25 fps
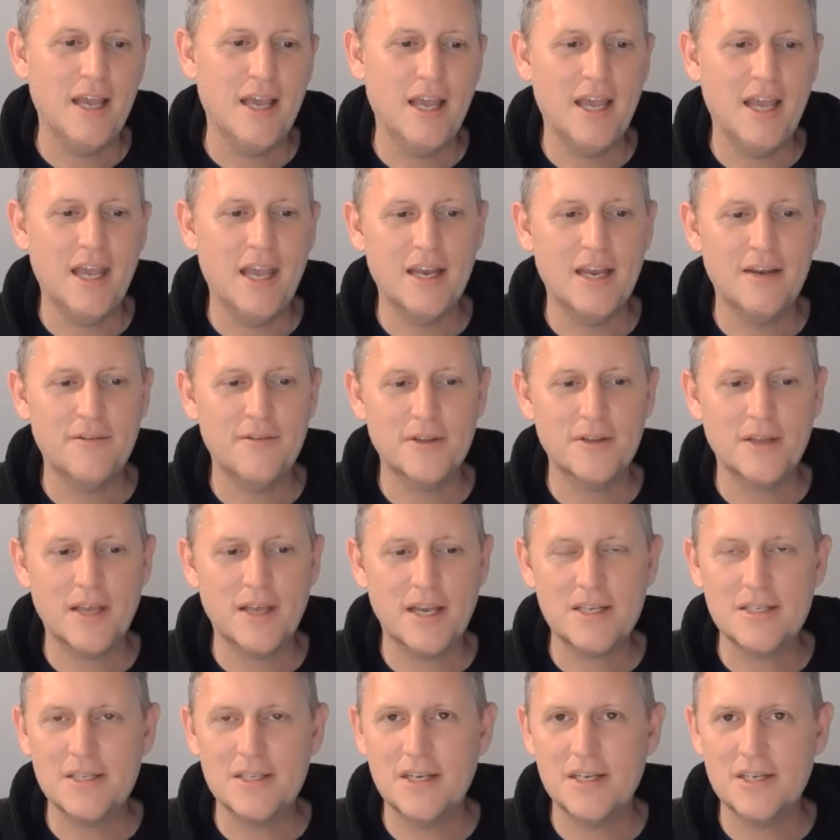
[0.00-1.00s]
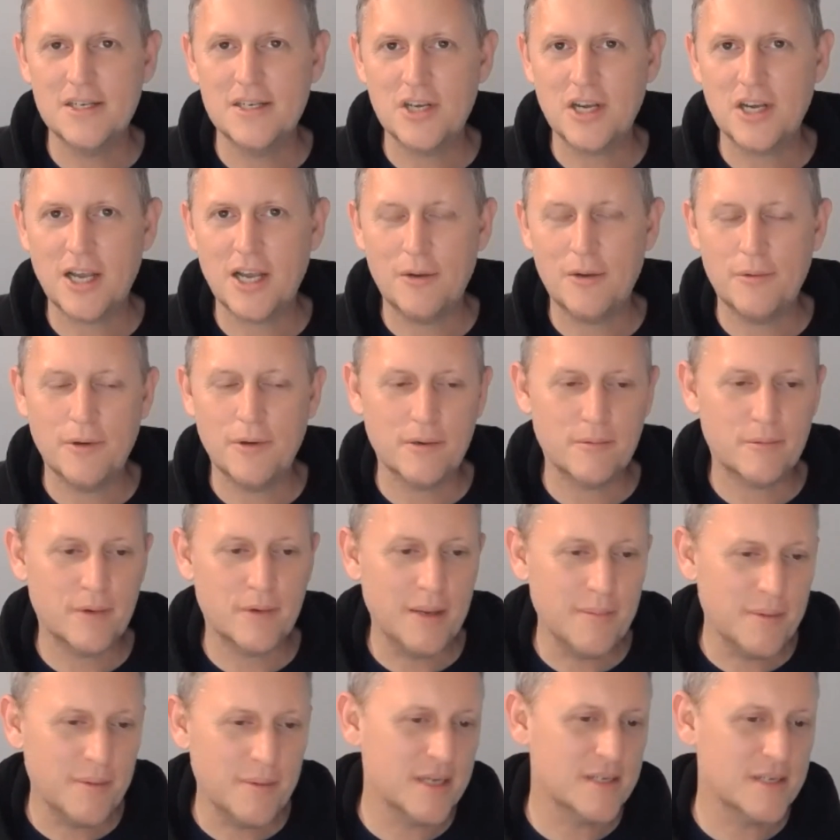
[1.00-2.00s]
And if you'd like to check out what
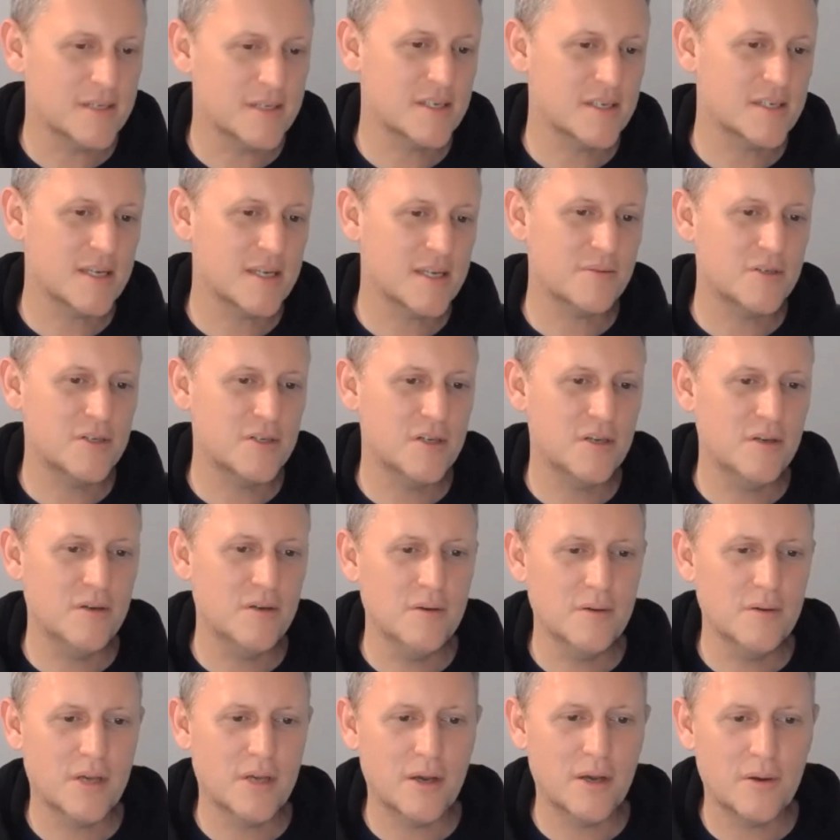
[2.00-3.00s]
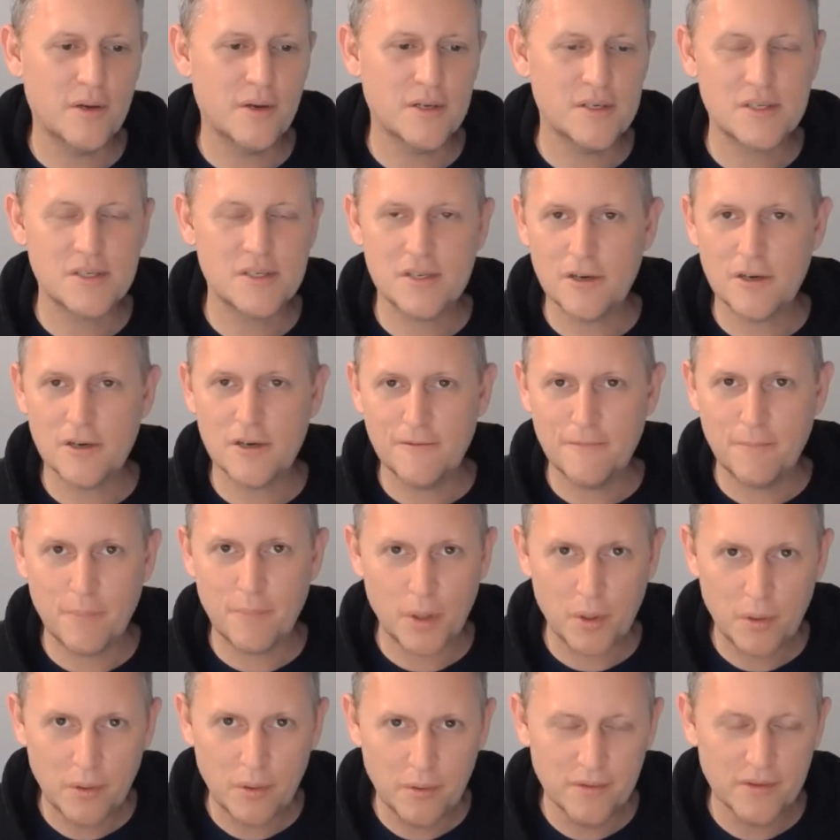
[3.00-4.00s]
Remkus is up to, go to
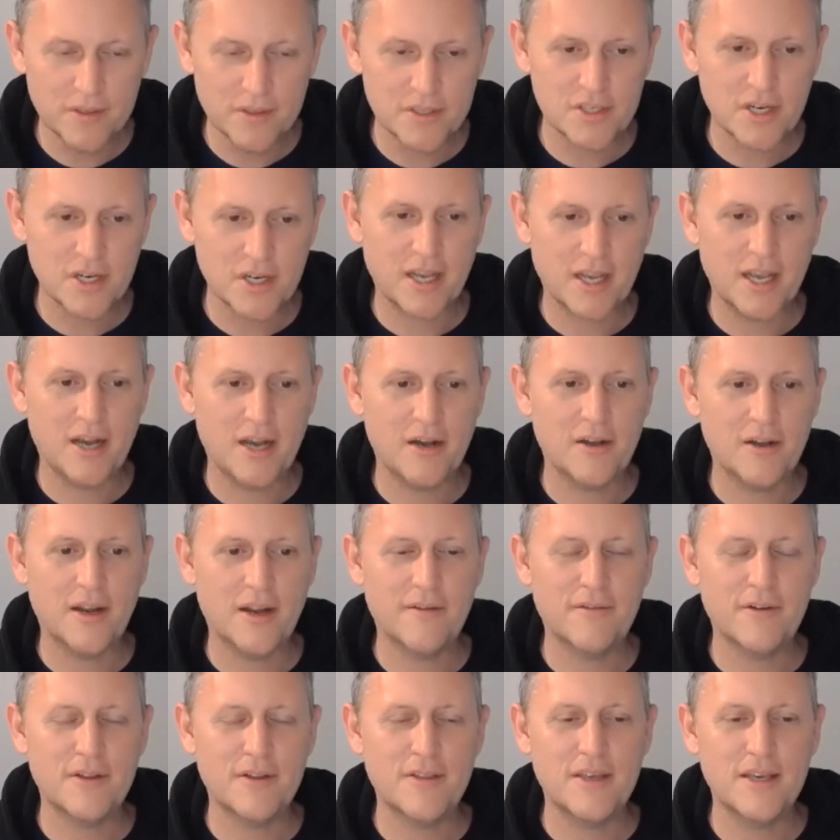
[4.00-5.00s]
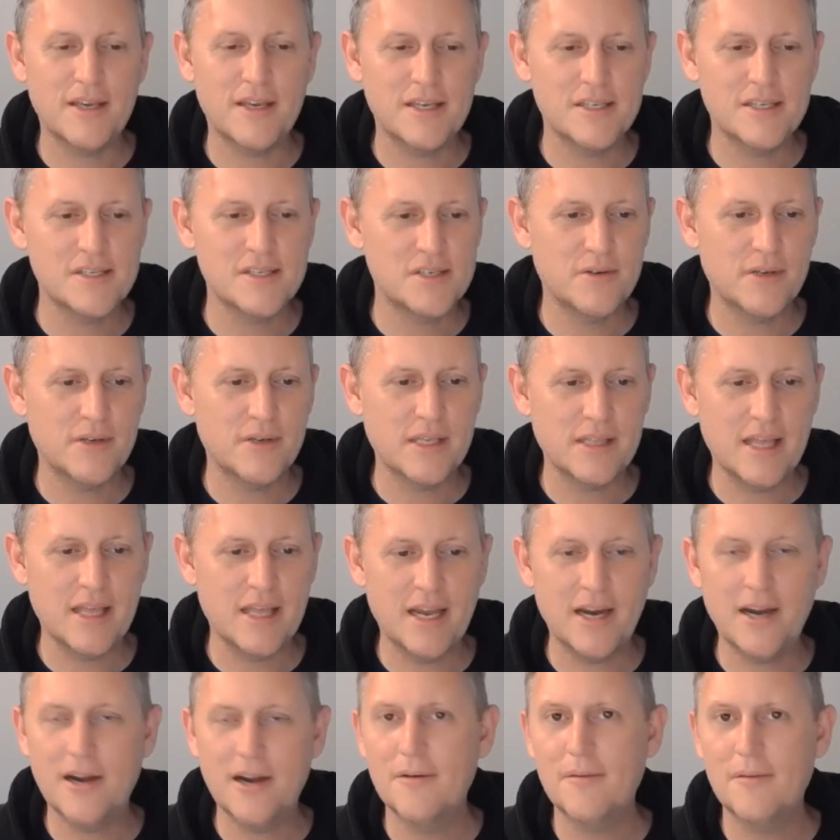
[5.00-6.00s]
ServeBolt and check out everything he's doing
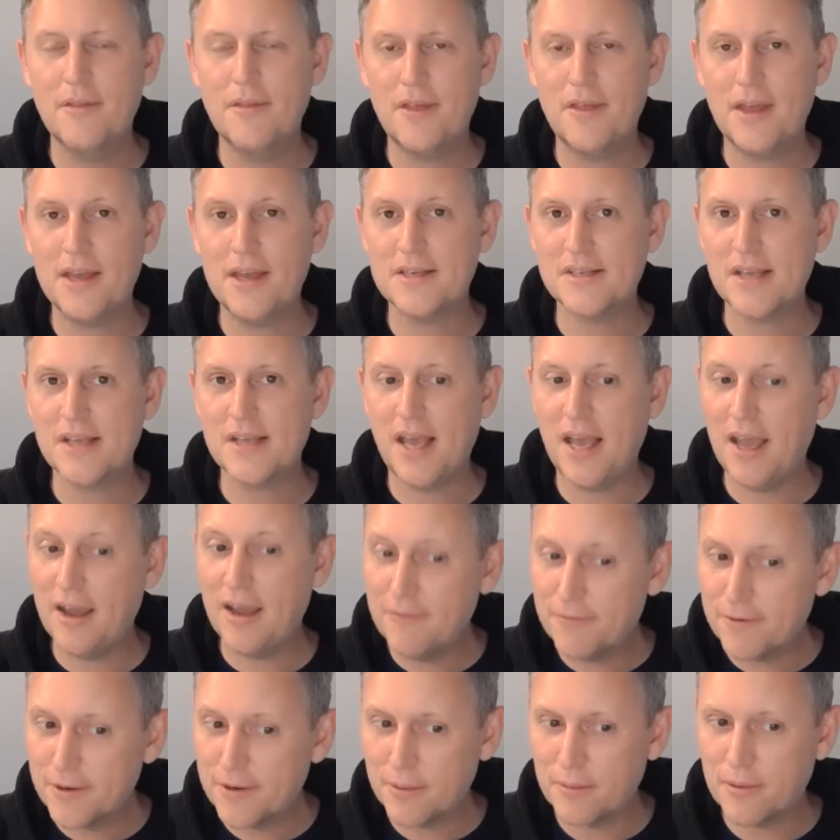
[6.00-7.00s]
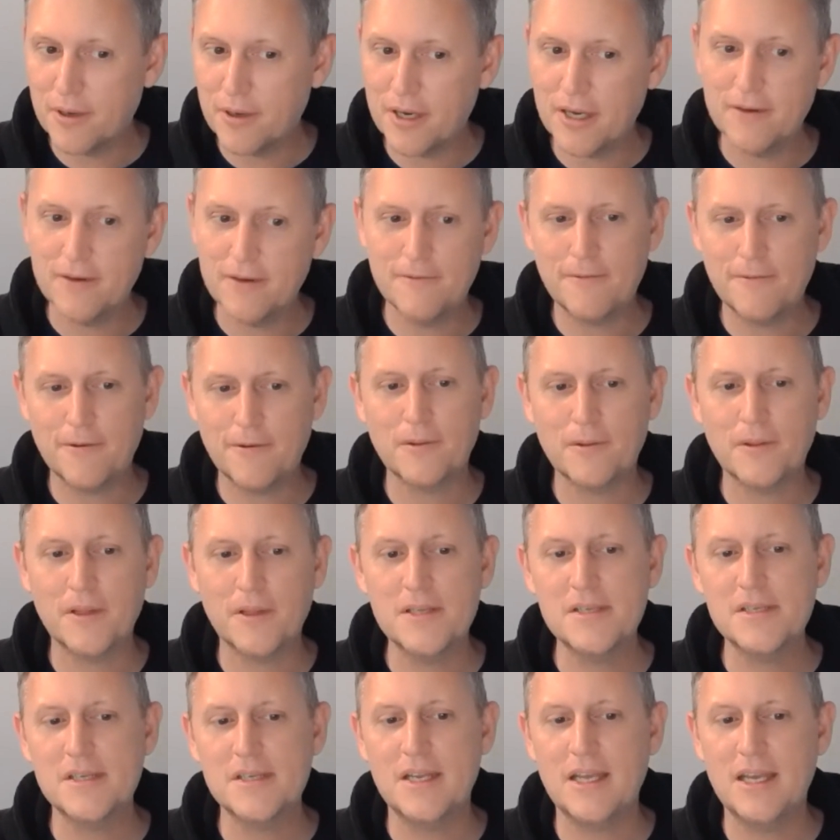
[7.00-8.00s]
there. Thanks everyone for
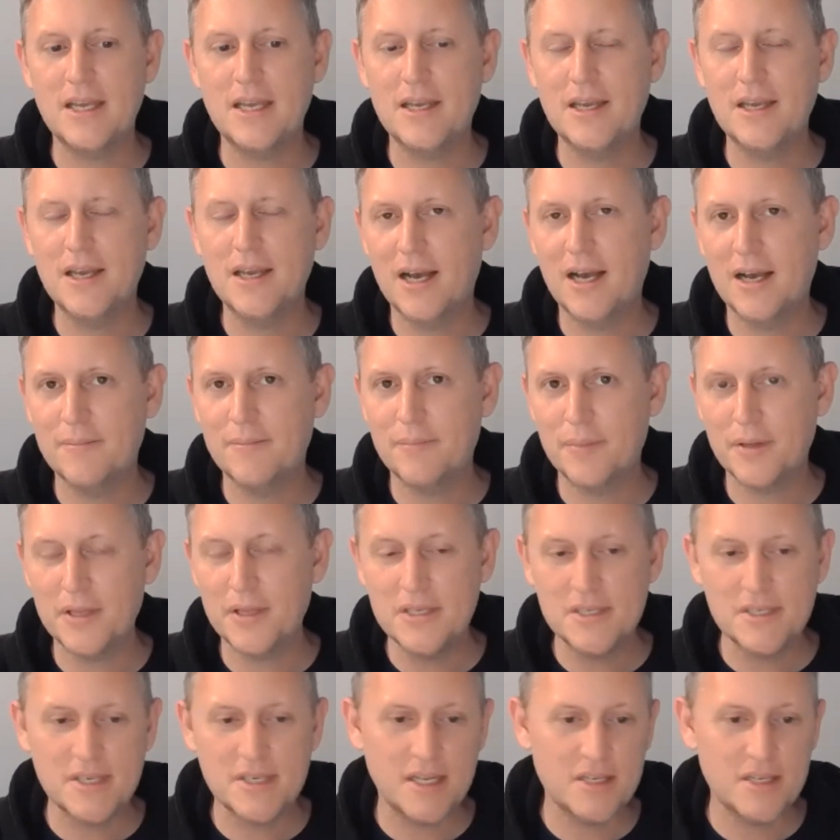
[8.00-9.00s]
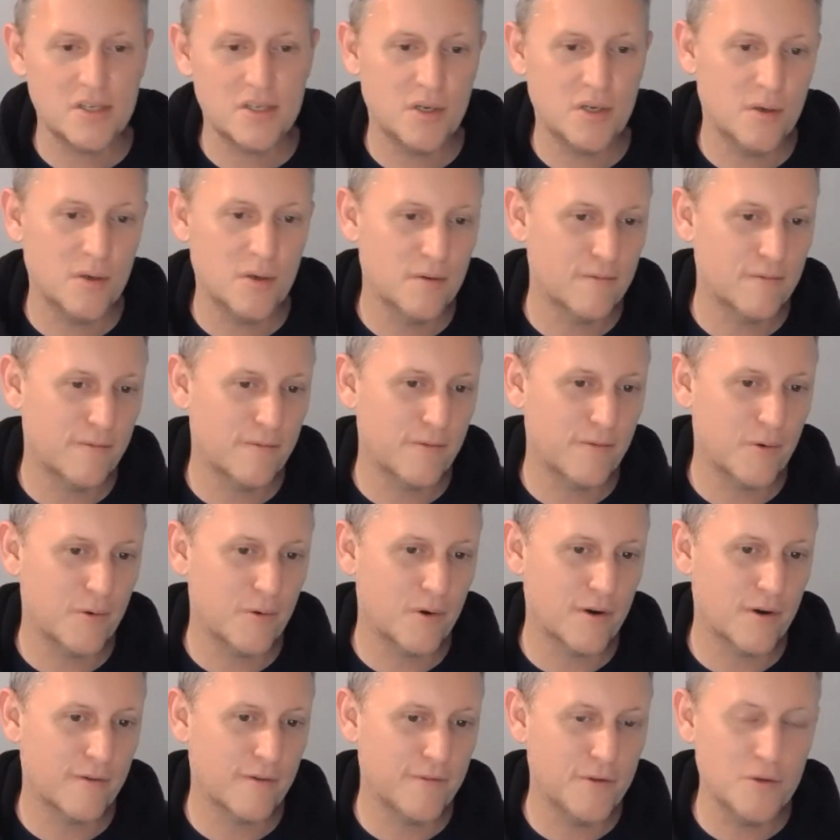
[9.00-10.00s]
listening. Please stay tuned
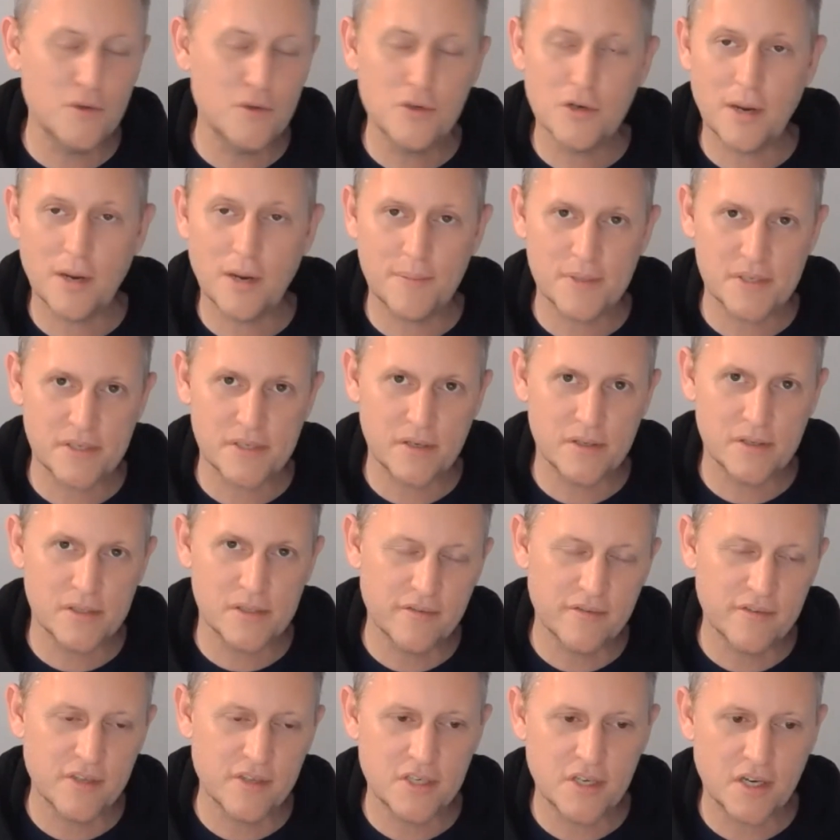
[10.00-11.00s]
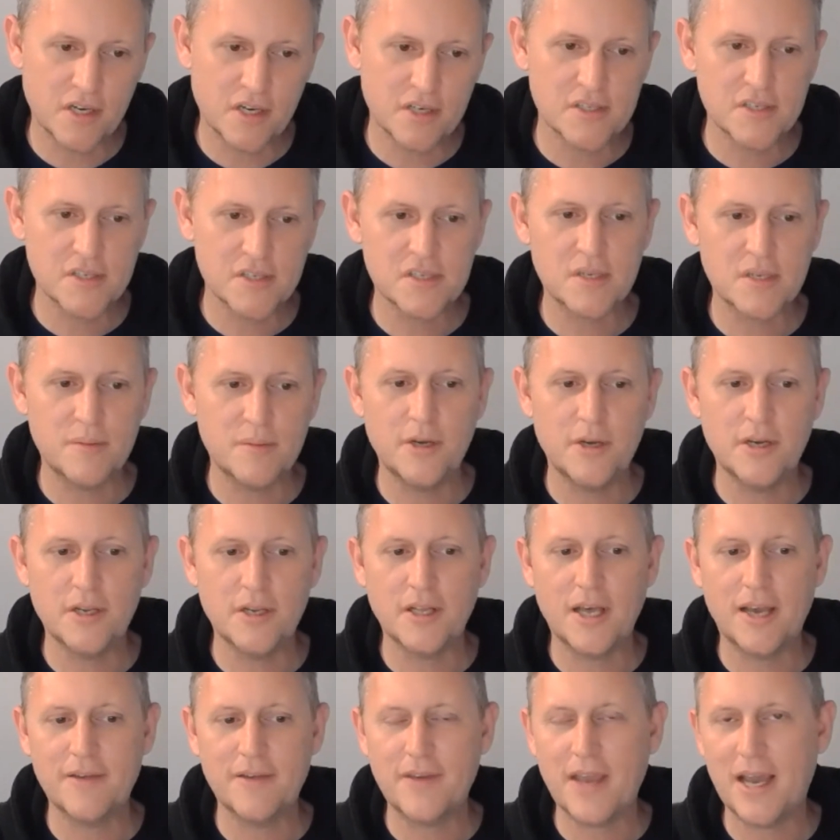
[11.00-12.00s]
for future episodes of the Genesis Community
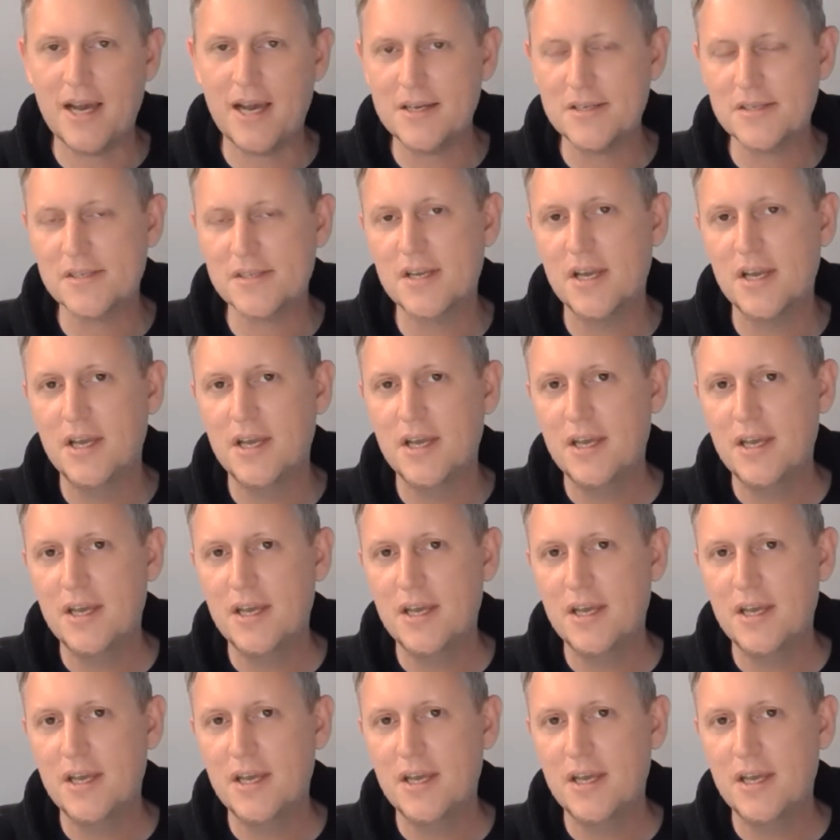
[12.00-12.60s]
Livecast.